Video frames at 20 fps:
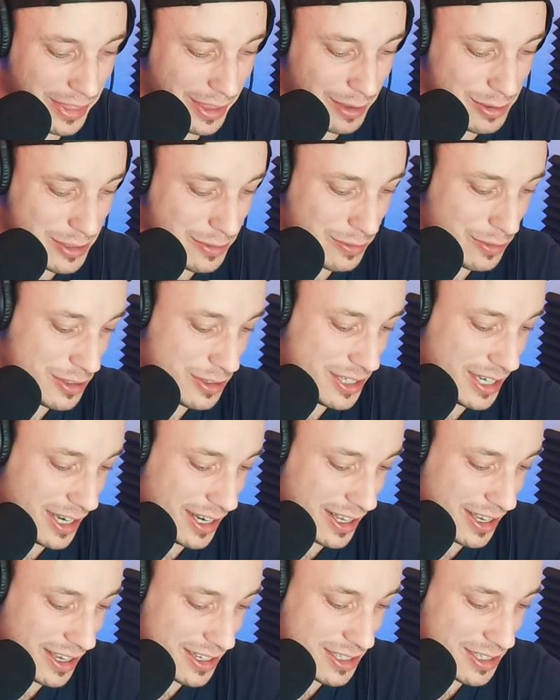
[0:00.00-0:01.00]
That was the first set
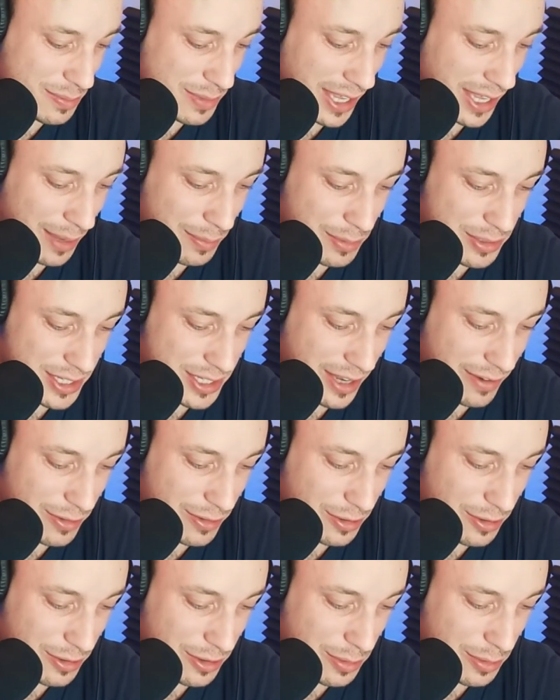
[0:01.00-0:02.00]
of custom cables I
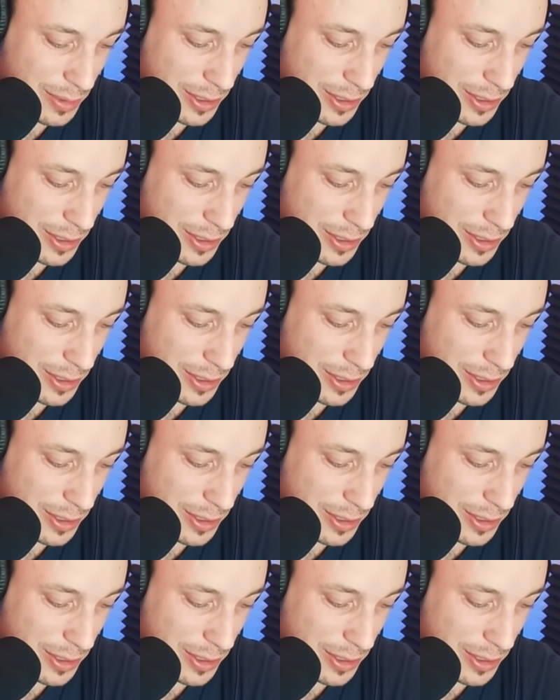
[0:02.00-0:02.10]
ever learned